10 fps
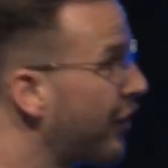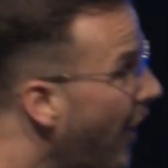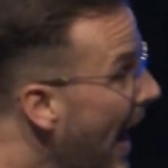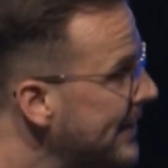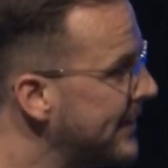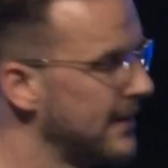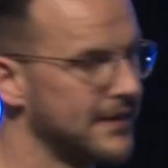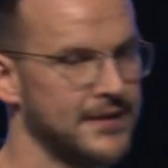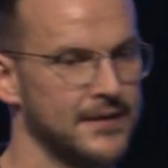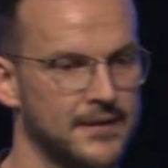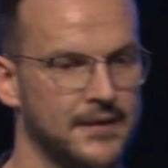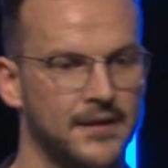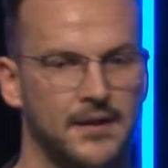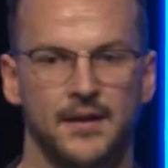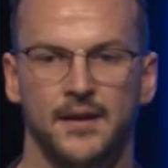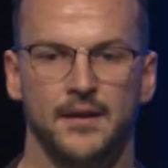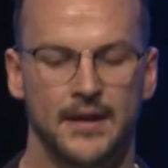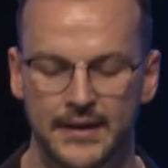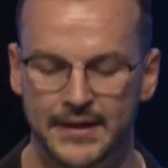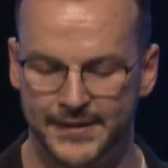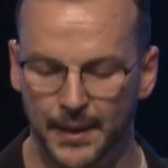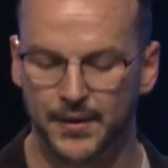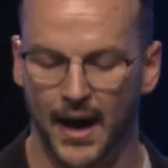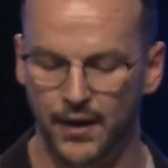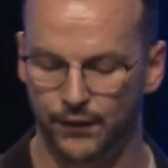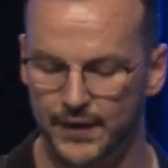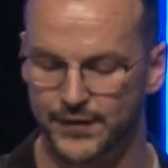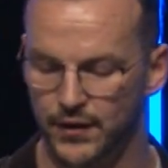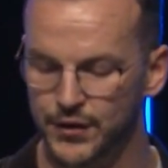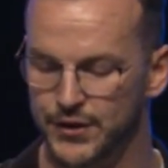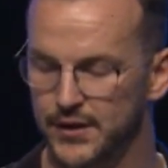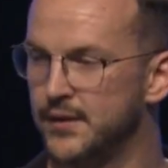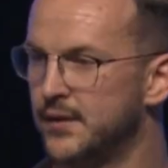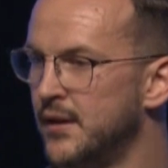a crisis, it needs some kind of resolution.